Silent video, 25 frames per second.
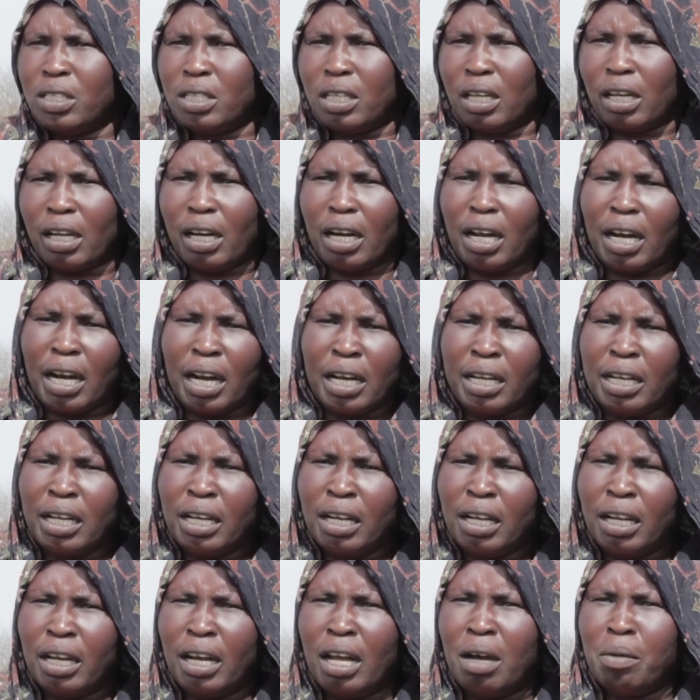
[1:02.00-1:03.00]
So what should
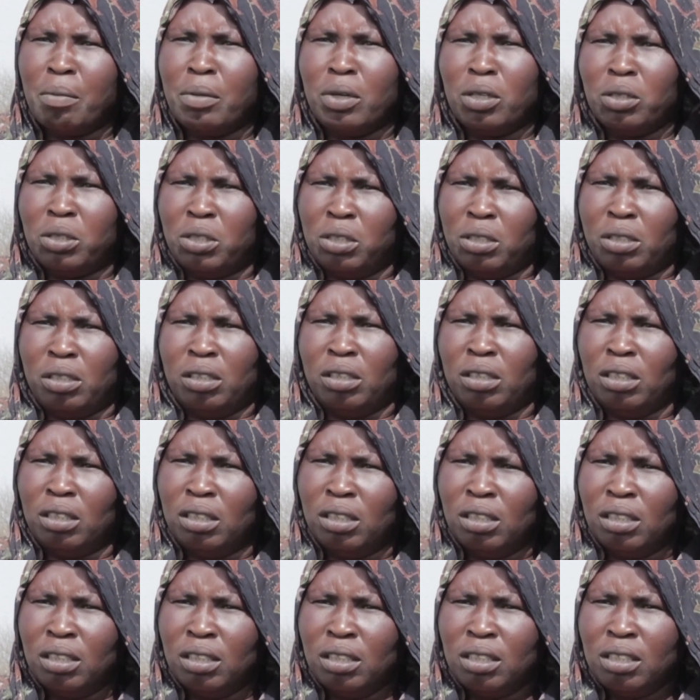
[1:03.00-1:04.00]
we do? We don't
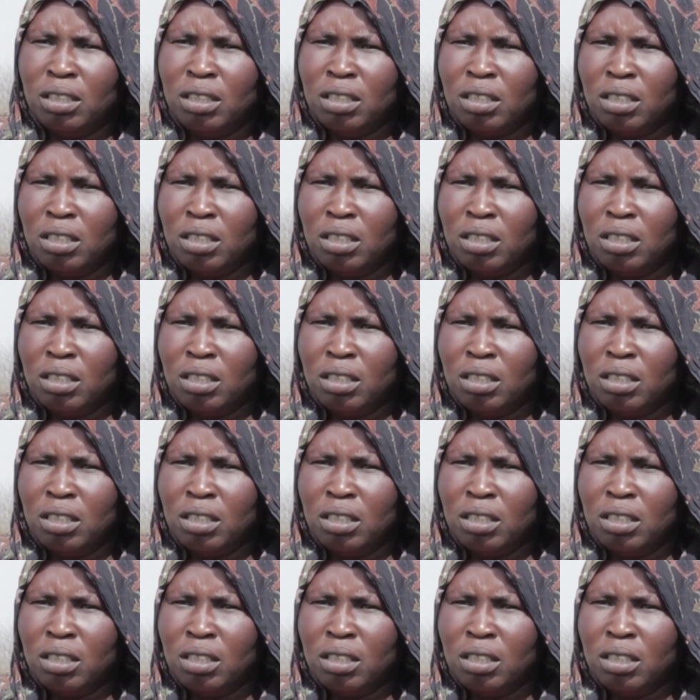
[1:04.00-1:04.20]
know.